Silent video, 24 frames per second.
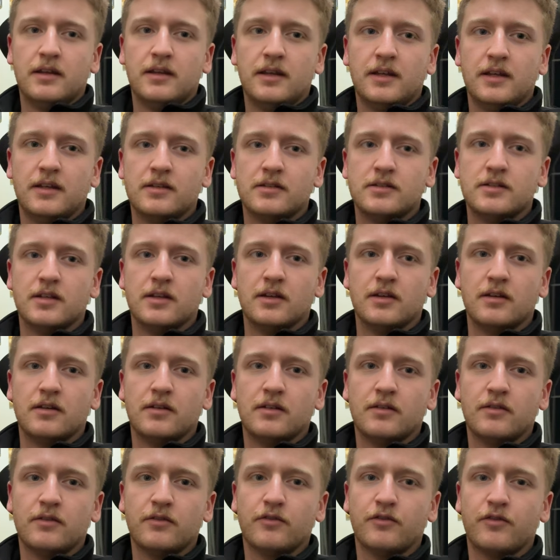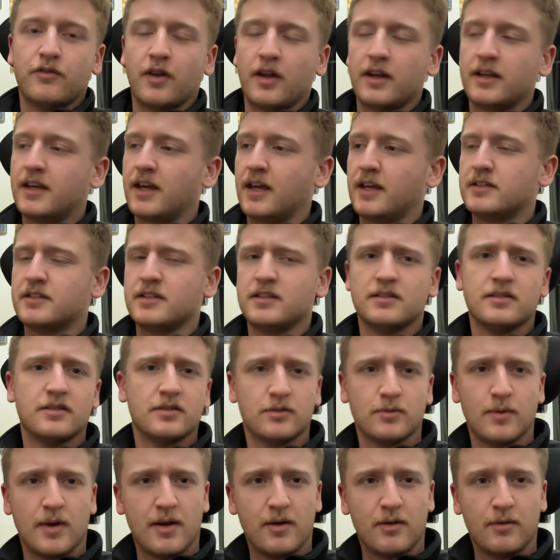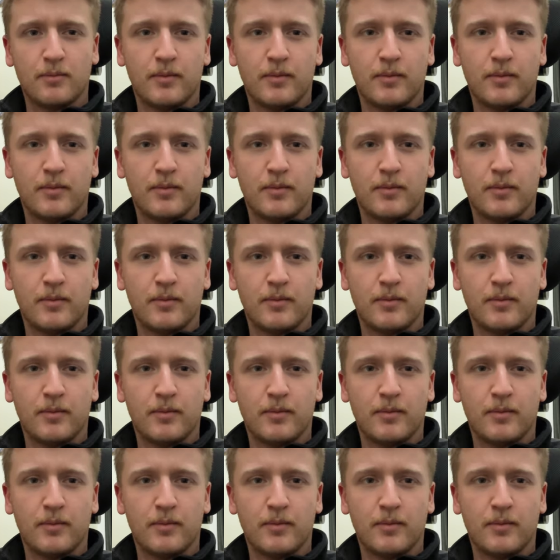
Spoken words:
into flight cases as well.